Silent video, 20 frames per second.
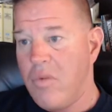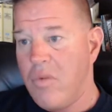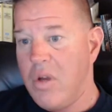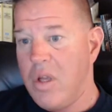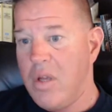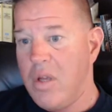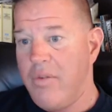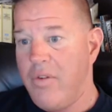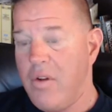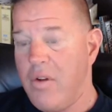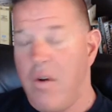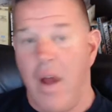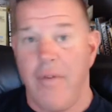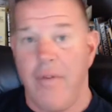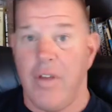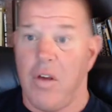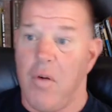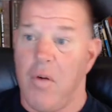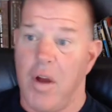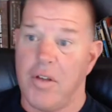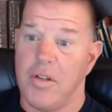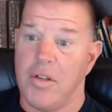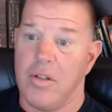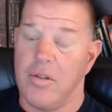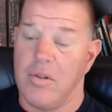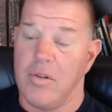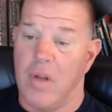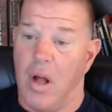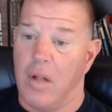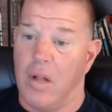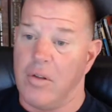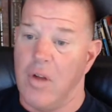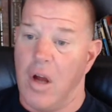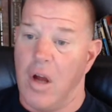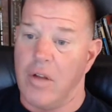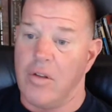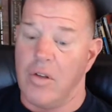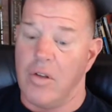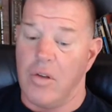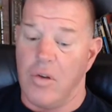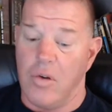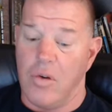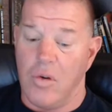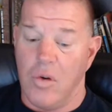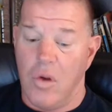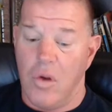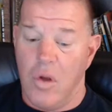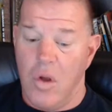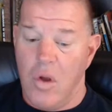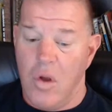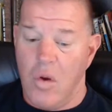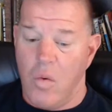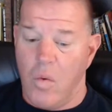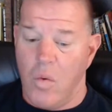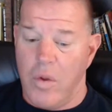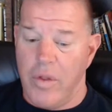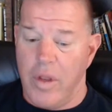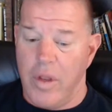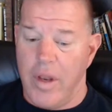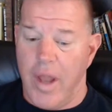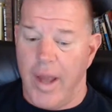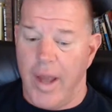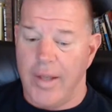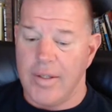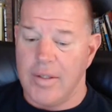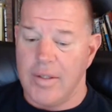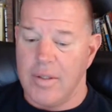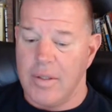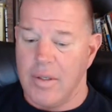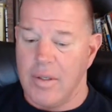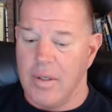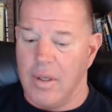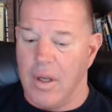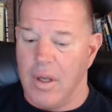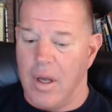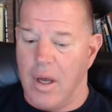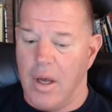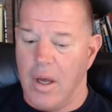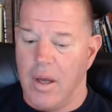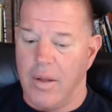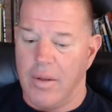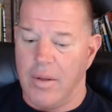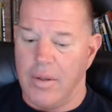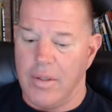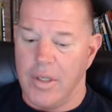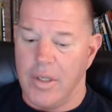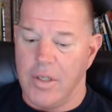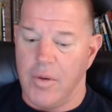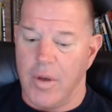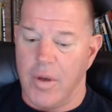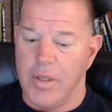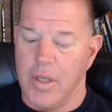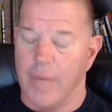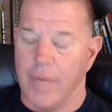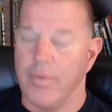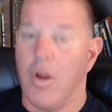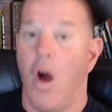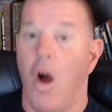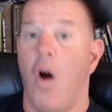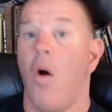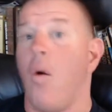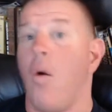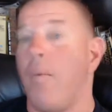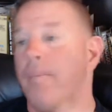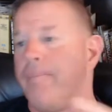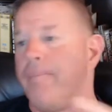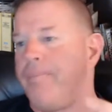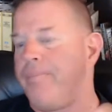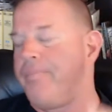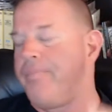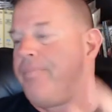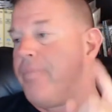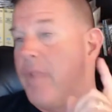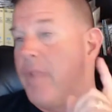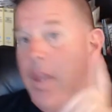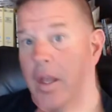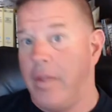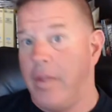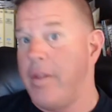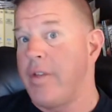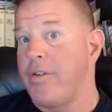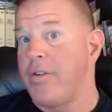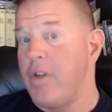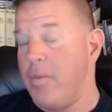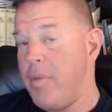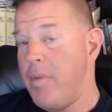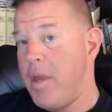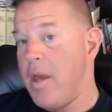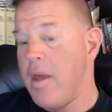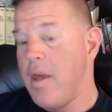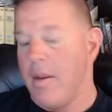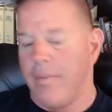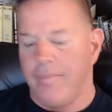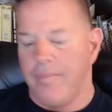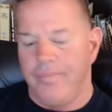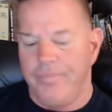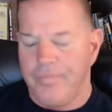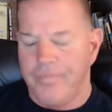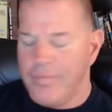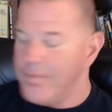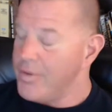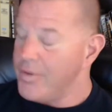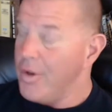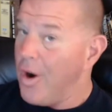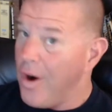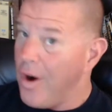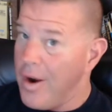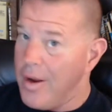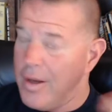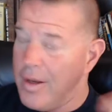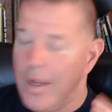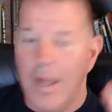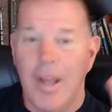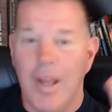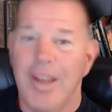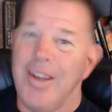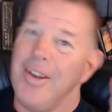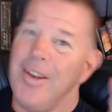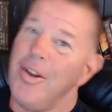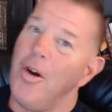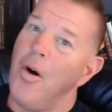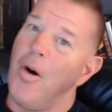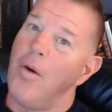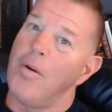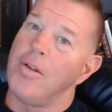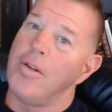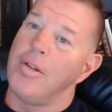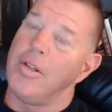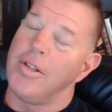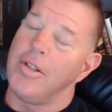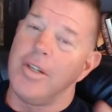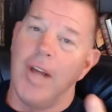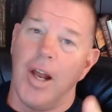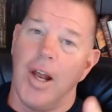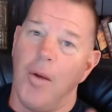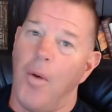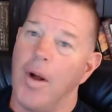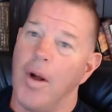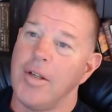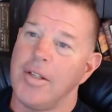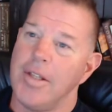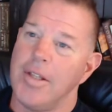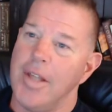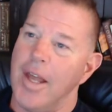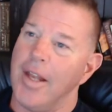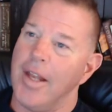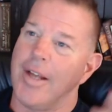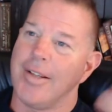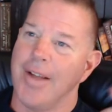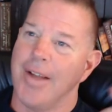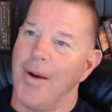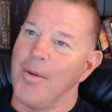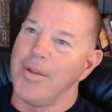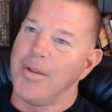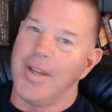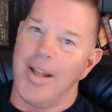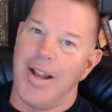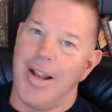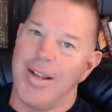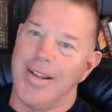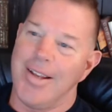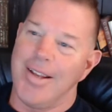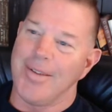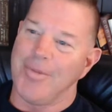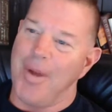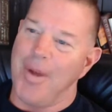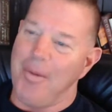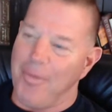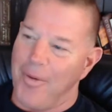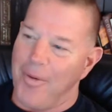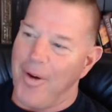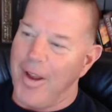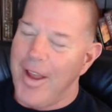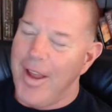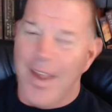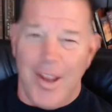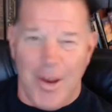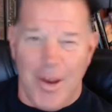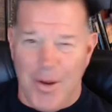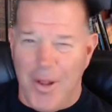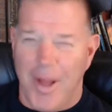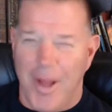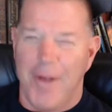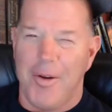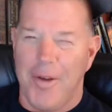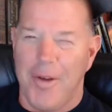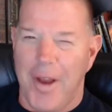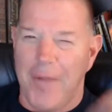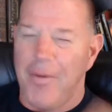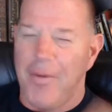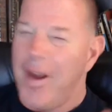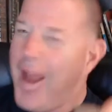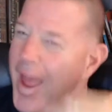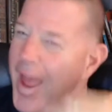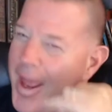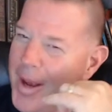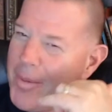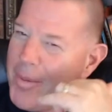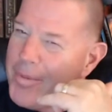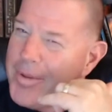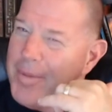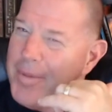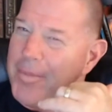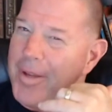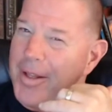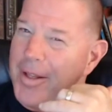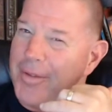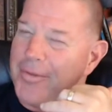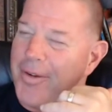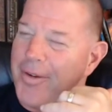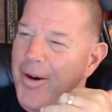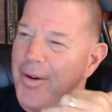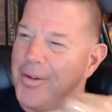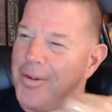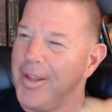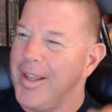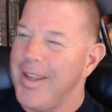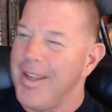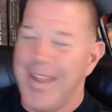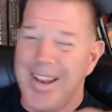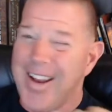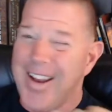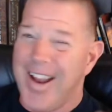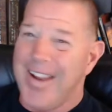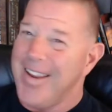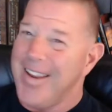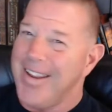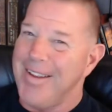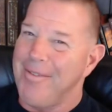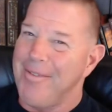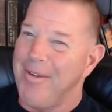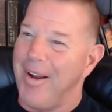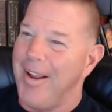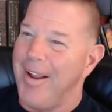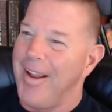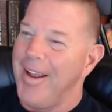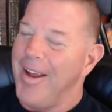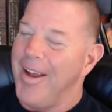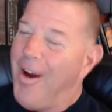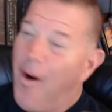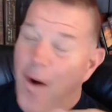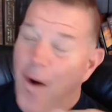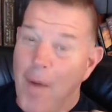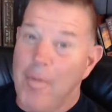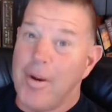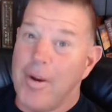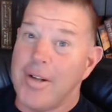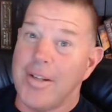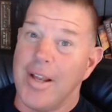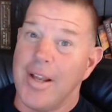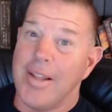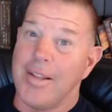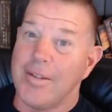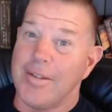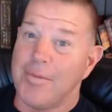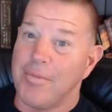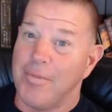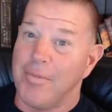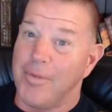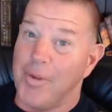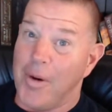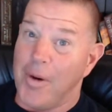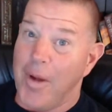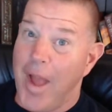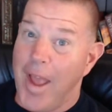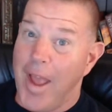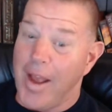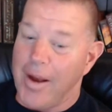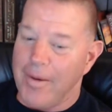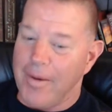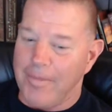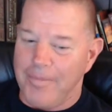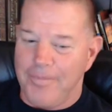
If you don't have any questions, I'll talk to you when the next situation comes. Oh, this could be it. Sorry. Always is. You got to watch to the end because I always get ideas right before. Like when you're getting ready to hang up with somebody on the phone, then you get an idea. You want, I better say this before I hang up.